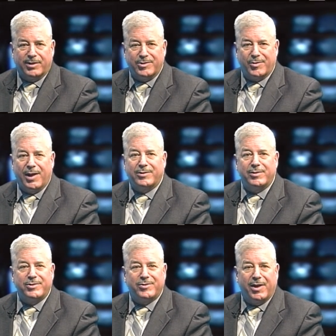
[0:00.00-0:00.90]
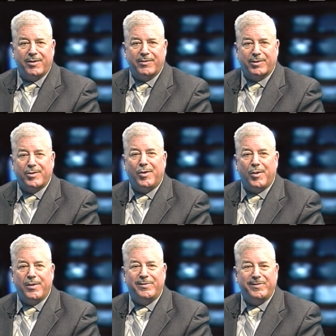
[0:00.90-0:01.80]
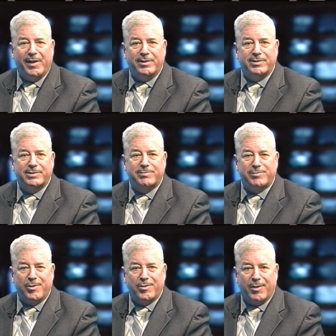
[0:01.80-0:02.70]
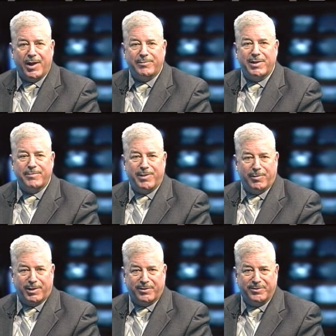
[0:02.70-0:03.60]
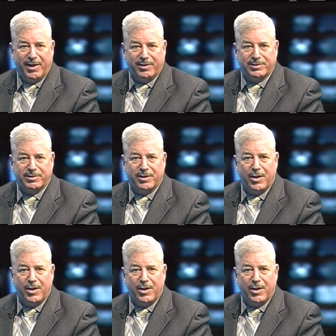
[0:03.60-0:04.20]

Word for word: director and trainer of the Coro Fellows Program in Public Affairs.